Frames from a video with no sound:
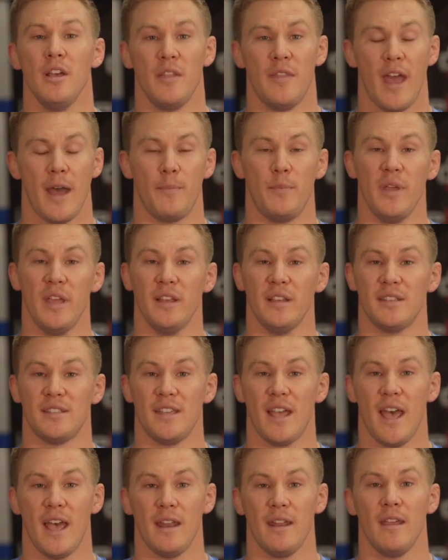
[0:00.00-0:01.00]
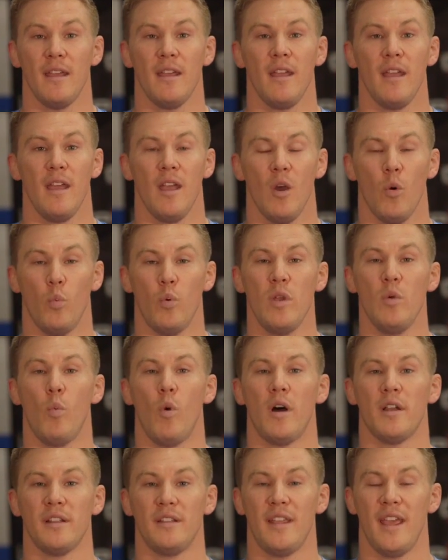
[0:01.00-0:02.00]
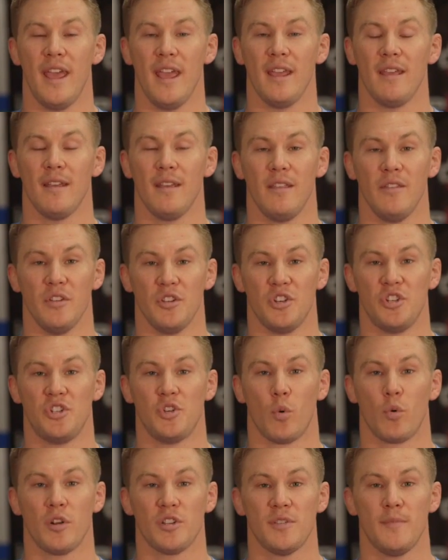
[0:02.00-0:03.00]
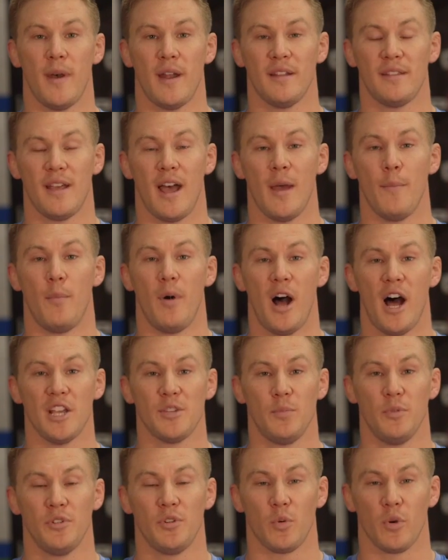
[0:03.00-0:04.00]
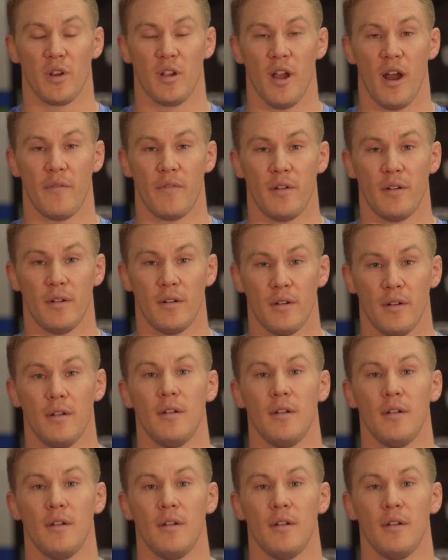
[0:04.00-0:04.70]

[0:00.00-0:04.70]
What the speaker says: That being said, we want to take the shortest amount of time possible to recover